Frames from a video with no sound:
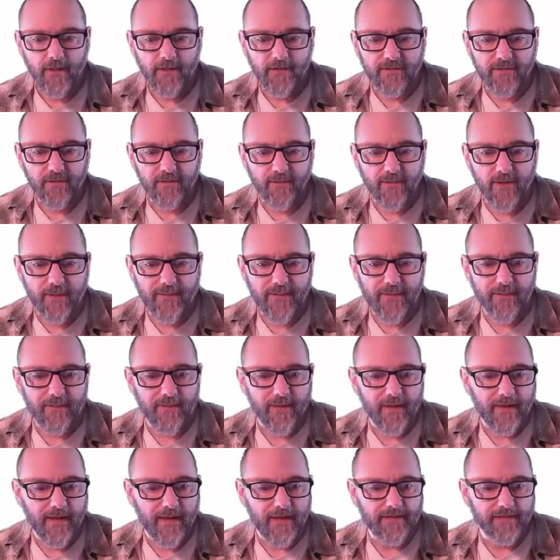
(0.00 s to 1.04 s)
Okay, so what I mean
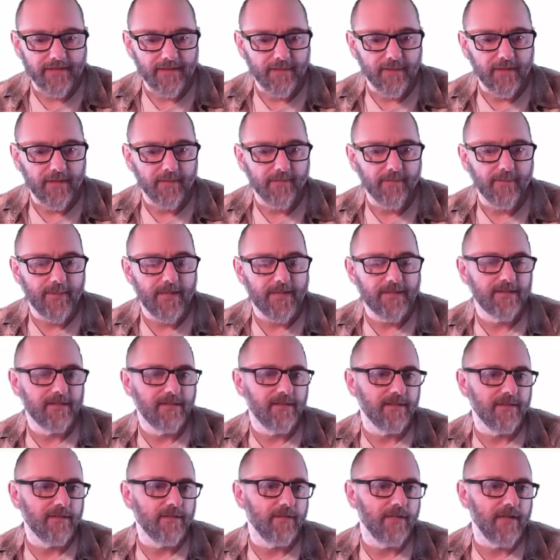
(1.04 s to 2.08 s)
by that is I'm going to
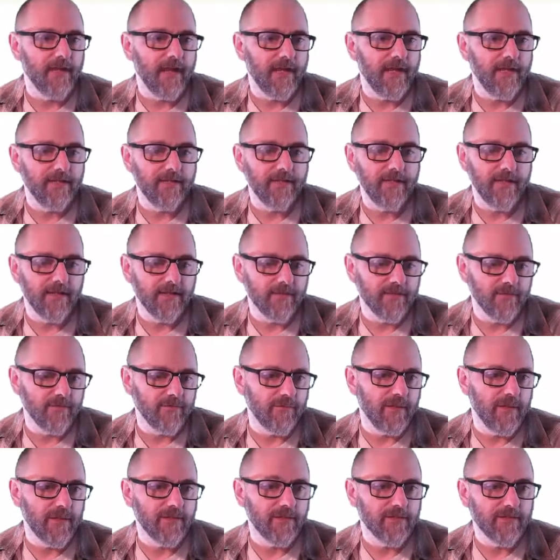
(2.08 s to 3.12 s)
basically create the
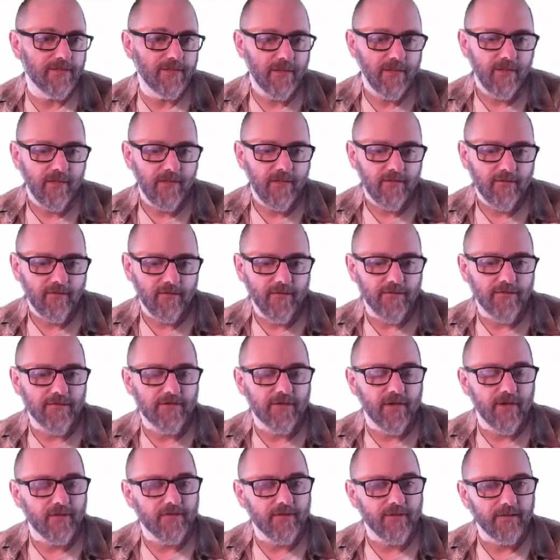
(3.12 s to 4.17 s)
interface for the
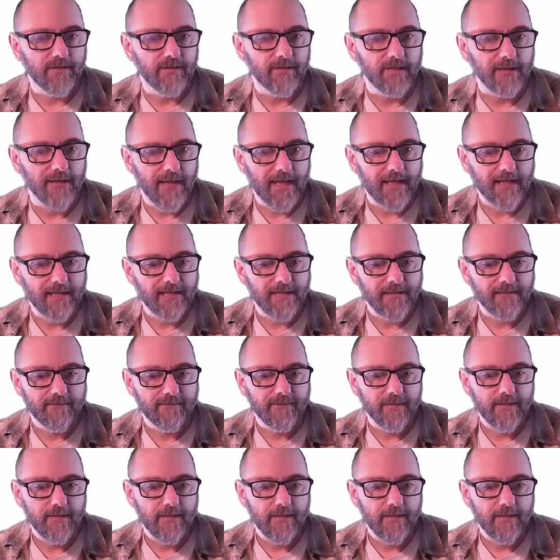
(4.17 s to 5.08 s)
Starfield class.